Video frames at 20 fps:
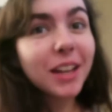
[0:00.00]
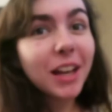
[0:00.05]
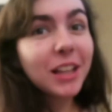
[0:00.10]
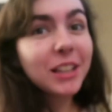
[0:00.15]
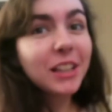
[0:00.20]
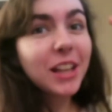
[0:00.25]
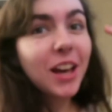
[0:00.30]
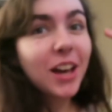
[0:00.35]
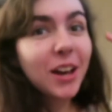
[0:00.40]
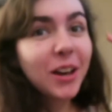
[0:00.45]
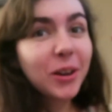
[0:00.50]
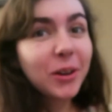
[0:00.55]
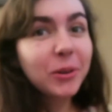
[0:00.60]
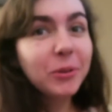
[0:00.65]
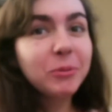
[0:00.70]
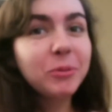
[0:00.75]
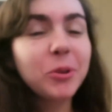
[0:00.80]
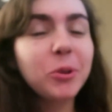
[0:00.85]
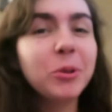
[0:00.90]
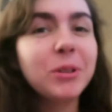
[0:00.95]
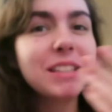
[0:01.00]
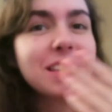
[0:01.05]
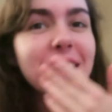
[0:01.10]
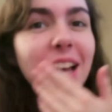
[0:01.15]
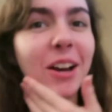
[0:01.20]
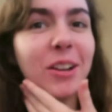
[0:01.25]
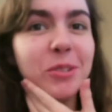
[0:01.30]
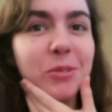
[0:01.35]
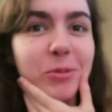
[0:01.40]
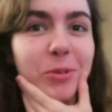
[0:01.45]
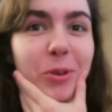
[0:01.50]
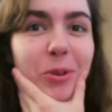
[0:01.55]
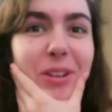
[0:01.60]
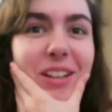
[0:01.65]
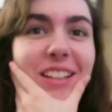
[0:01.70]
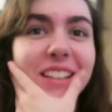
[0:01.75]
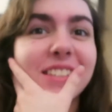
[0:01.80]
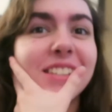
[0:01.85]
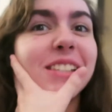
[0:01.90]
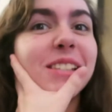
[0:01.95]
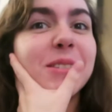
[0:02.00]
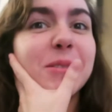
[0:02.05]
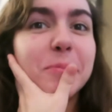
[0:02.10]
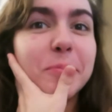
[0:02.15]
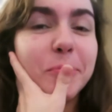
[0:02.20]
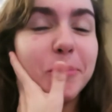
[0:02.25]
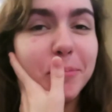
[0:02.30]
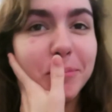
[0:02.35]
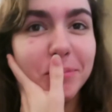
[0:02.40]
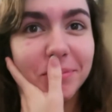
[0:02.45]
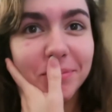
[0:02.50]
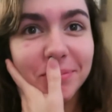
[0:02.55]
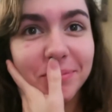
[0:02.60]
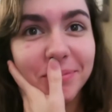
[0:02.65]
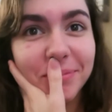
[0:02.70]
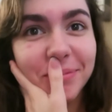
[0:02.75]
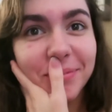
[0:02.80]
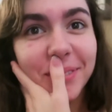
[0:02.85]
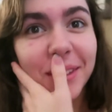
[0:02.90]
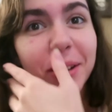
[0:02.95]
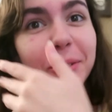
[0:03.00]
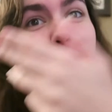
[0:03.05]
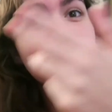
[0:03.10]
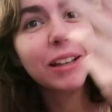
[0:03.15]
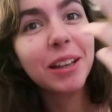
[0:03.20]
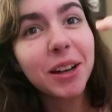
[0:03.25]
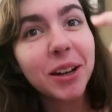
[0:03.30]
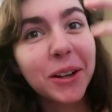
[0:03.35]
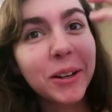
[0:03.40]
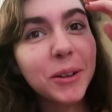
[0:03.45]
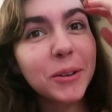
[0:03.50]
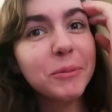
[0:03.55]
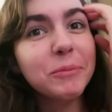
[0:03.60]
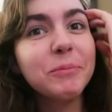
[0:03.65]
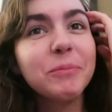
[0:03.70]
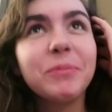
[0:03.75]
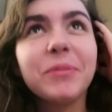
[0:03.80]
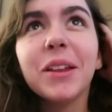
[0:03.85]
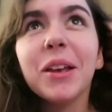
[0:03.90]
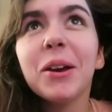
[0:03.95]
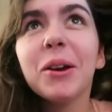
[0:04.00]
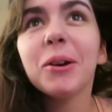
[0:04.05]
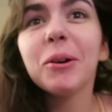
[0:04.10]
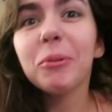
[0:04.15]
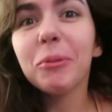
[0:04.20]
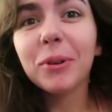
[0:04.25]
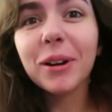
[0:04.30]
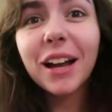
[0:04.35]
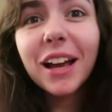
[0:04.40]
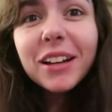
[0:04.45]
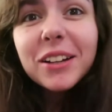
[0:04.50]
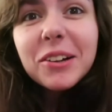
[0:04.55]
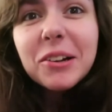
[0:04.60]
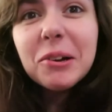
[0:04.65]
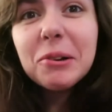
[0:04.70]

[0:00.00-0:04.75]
Hello. Oh, it's out of focus. There we go. We're at our